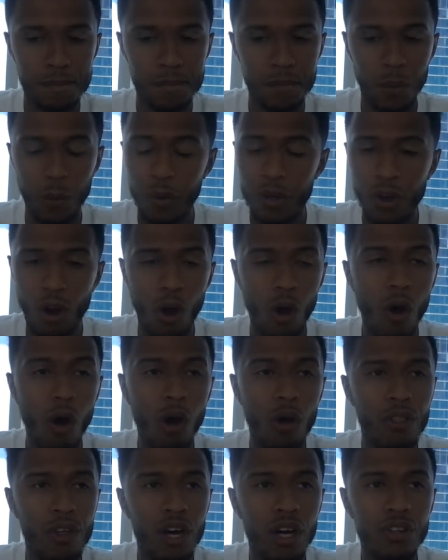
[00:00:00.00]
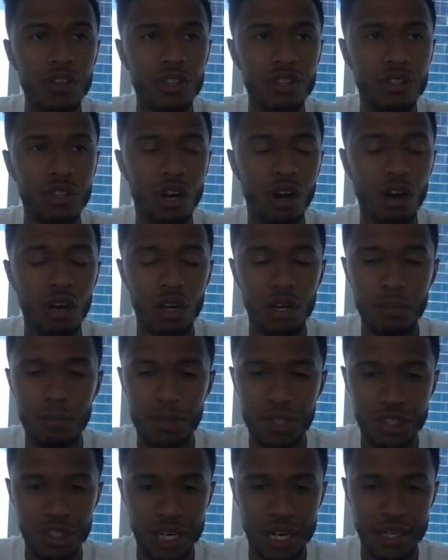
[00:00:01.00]
We are all the underdog
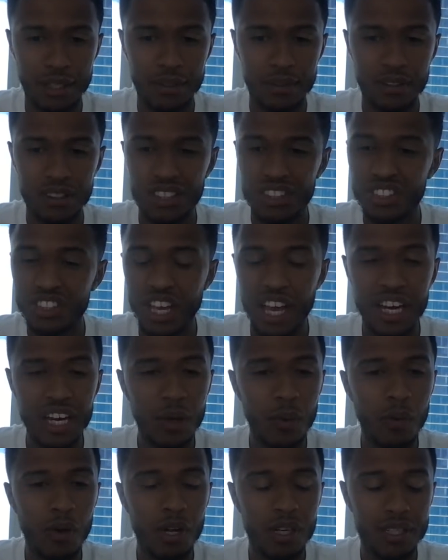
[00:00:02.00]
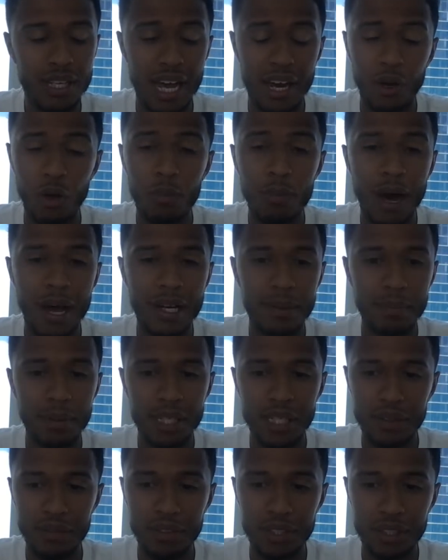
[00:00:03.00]
lumberjack, the skinny one that nobody
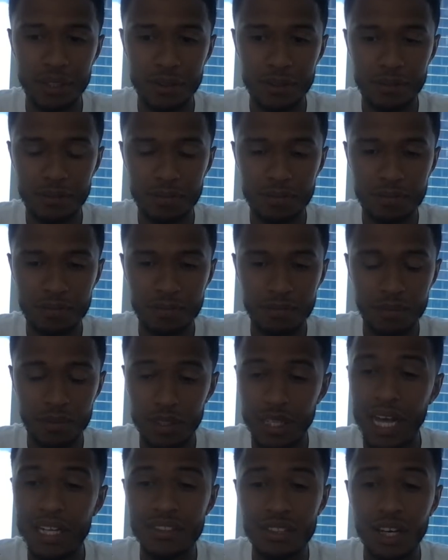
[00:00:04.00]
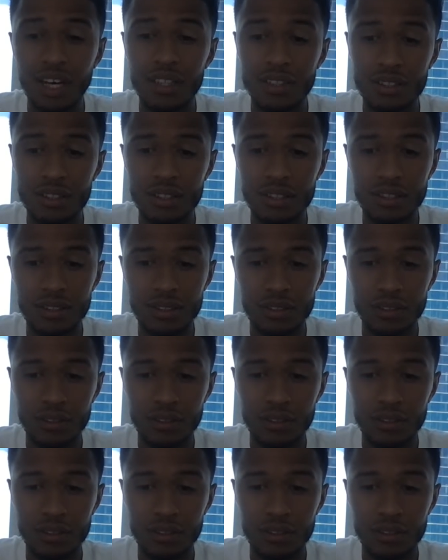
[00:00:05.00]
believed in. That's us.